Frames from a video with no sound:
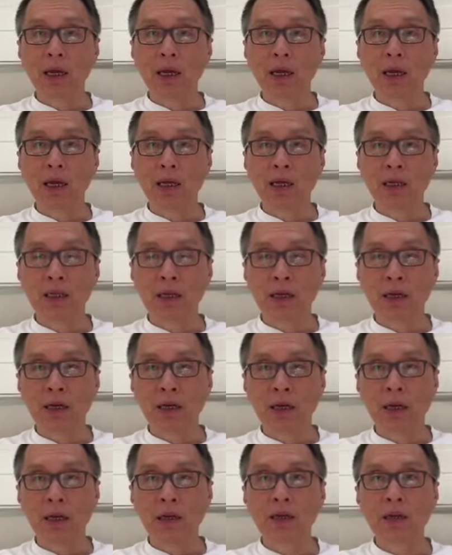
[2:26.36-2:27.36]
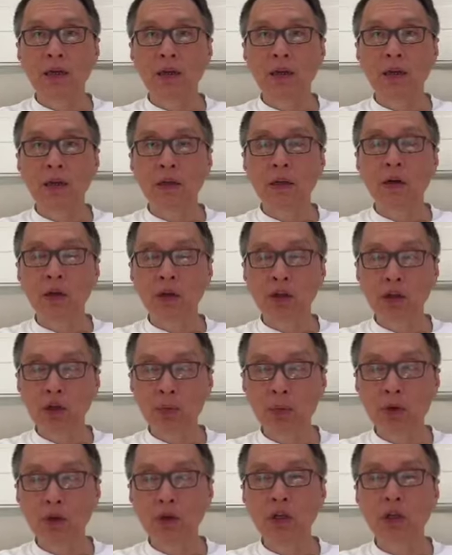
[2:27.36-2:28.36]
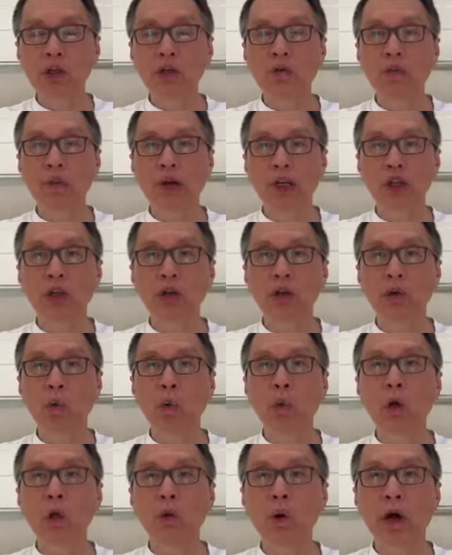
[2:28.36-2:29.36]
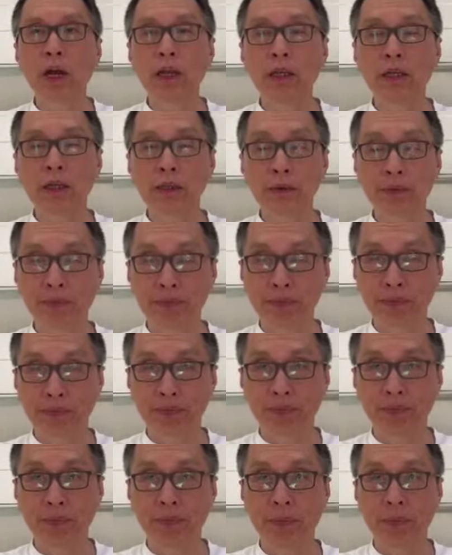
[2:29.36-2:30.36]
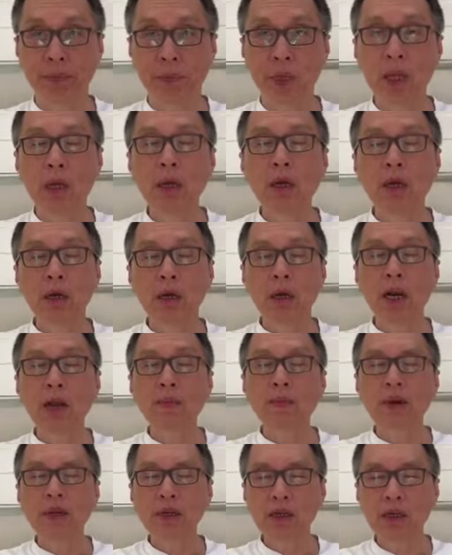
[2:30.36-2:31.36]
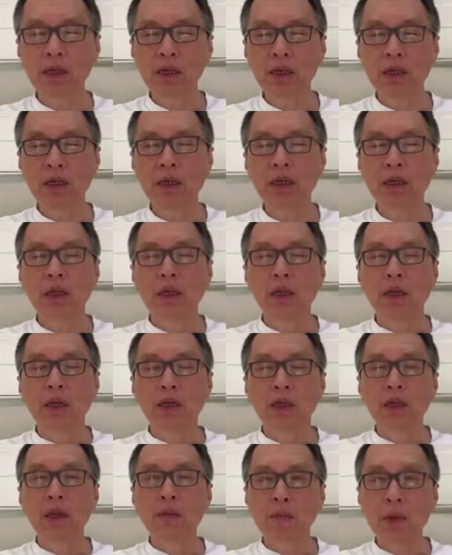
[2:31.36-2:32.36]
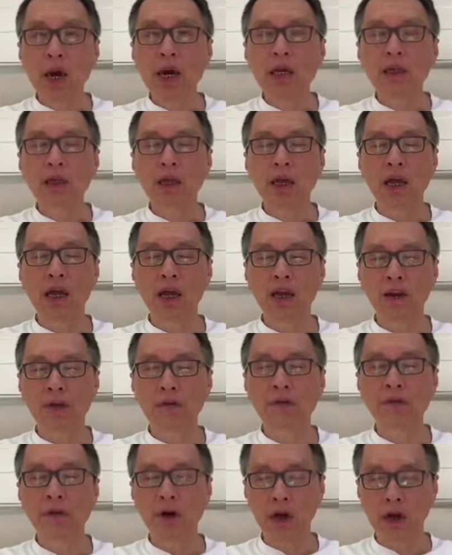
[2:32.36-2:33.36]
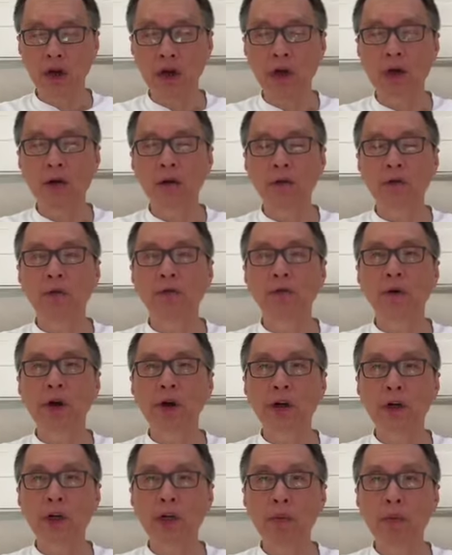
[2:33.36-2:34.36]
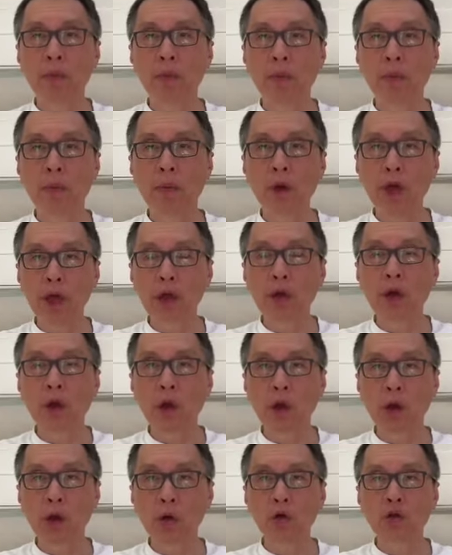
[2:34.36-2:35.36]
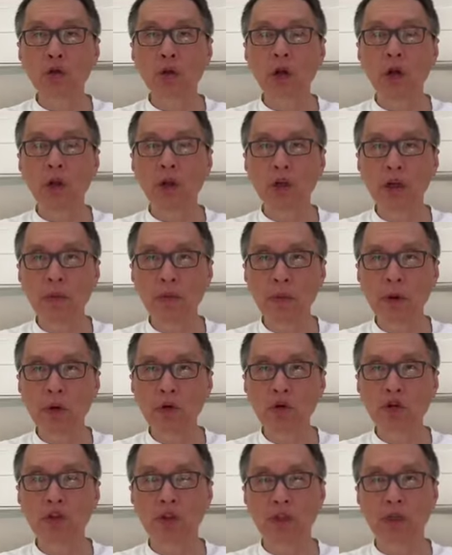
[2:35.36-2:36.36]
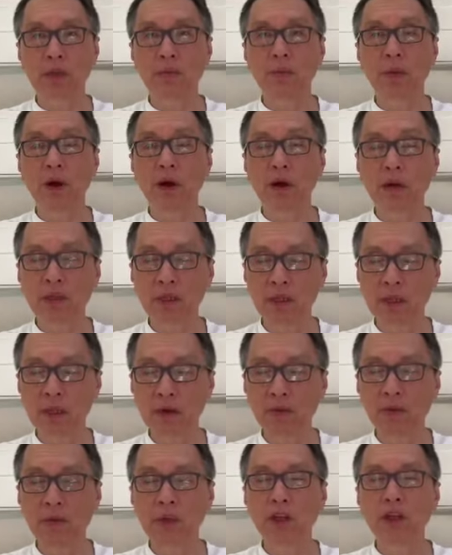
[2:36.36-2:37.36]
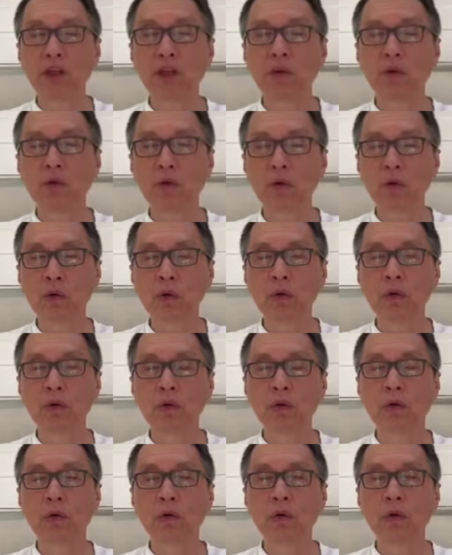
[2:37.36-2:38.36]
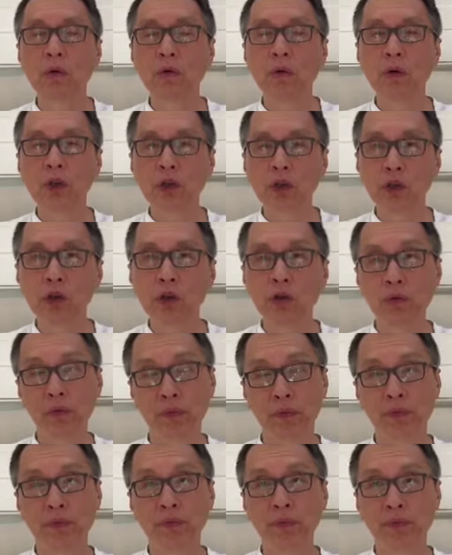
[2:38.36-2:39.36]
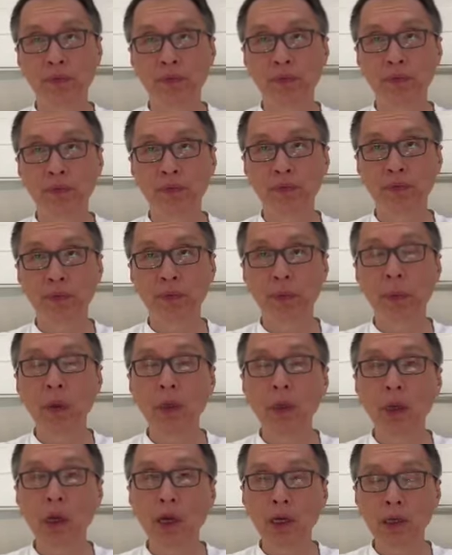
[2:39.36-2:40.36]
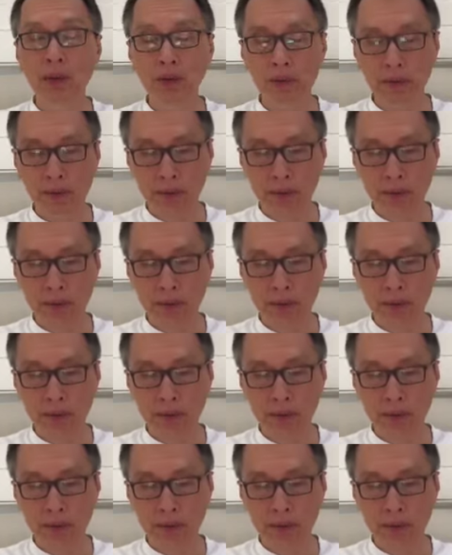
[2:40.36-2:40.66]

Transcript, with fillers: and uh, contribution to martial art worldwide. Grandmaster Yip Man have a very big, huge contributions positively to Wing Chun. Okay.